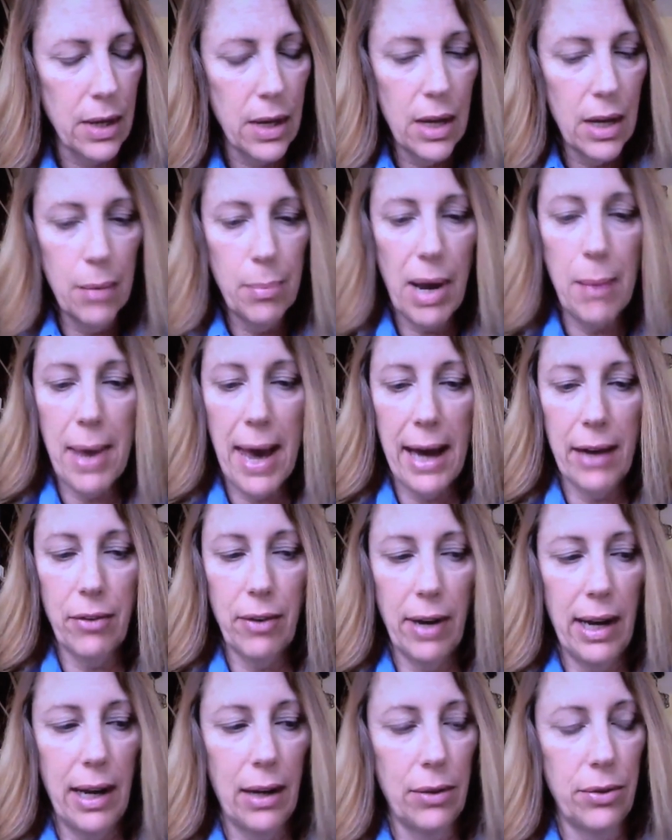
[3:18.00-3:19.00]
my
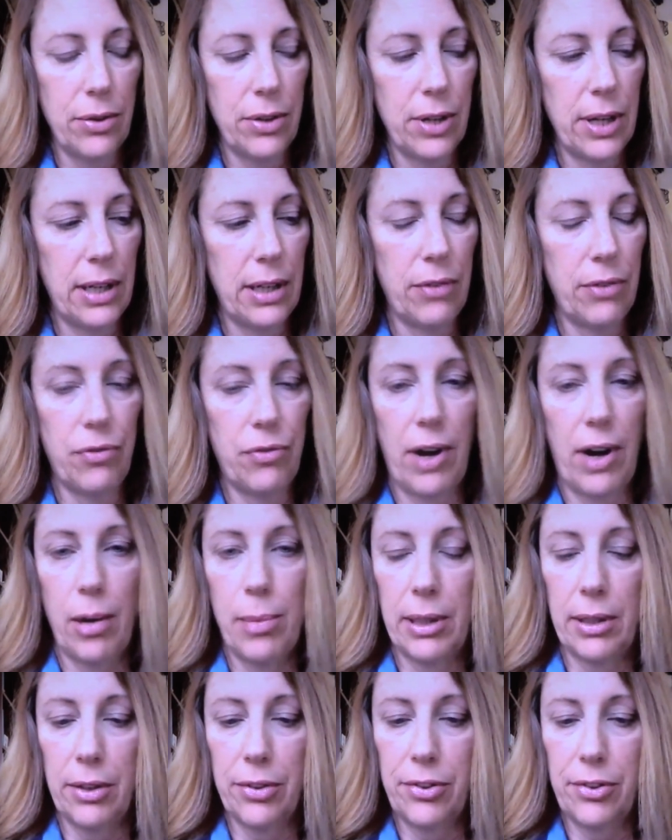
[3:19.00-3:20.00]
background in
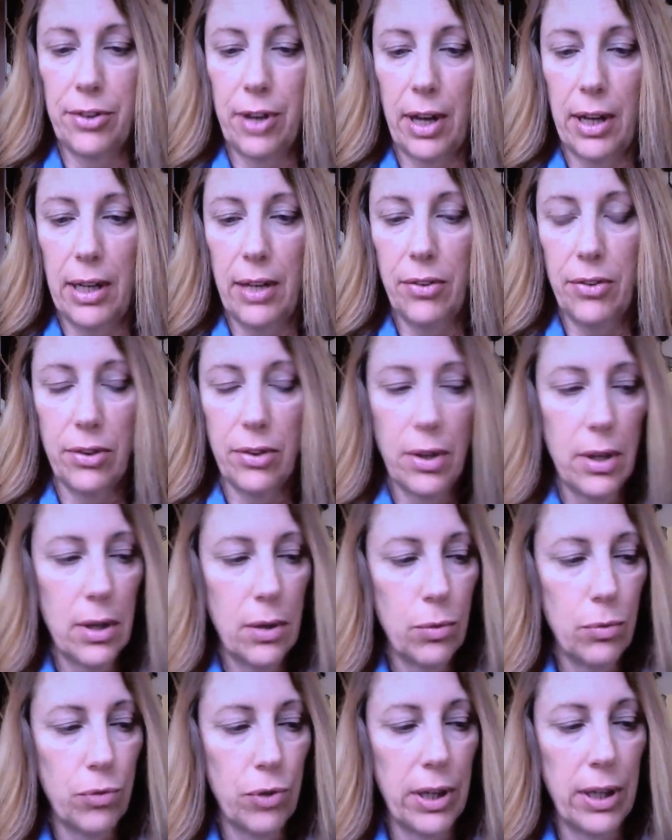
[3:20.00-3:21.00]
environmental studies
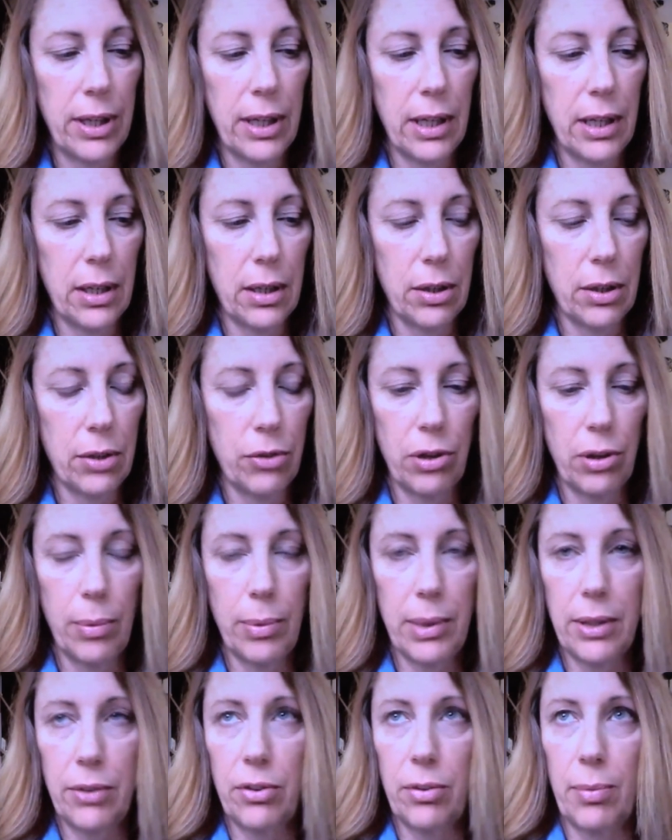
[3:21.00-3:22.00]
really
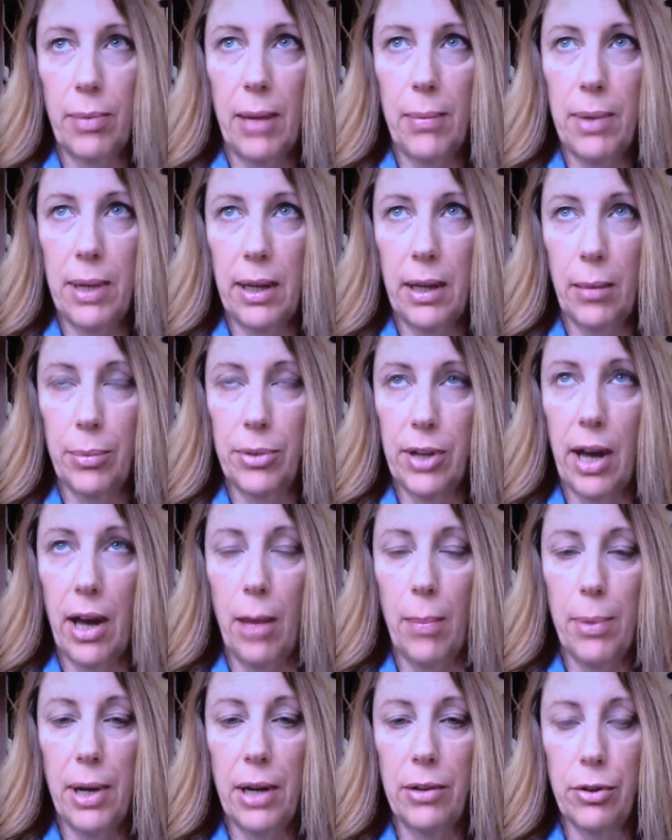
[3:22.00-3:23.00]
contributed to my being able to
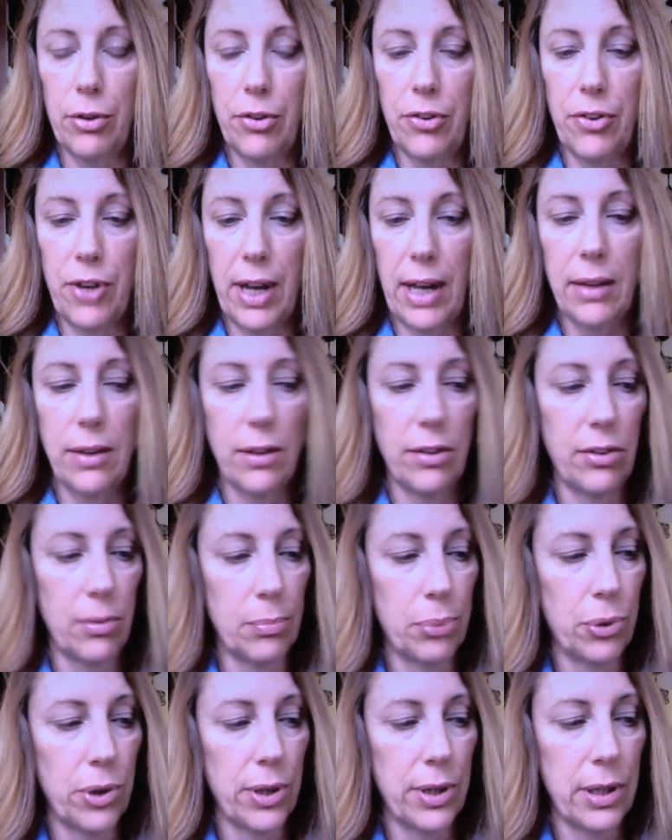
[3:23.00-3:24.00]
help understand this
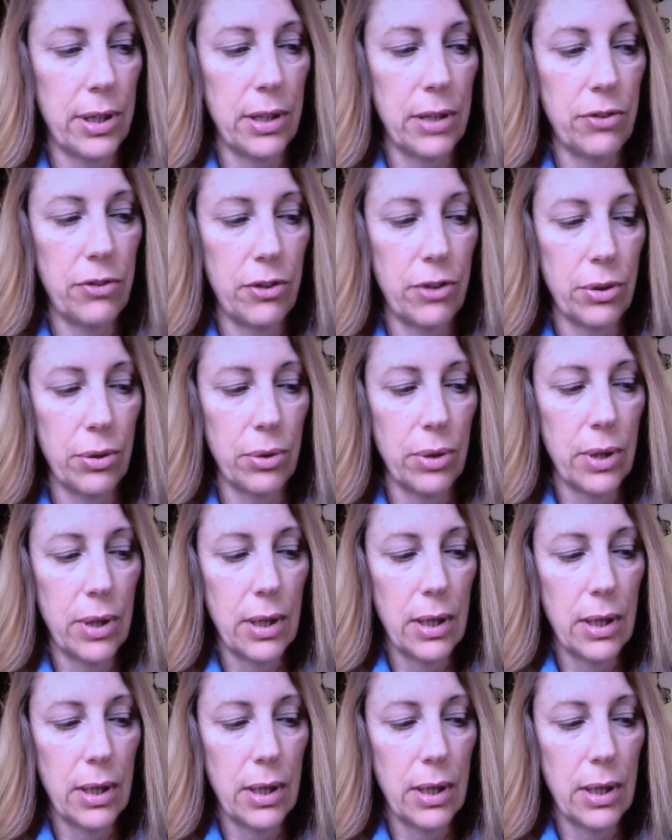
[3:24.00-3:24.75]
important issue.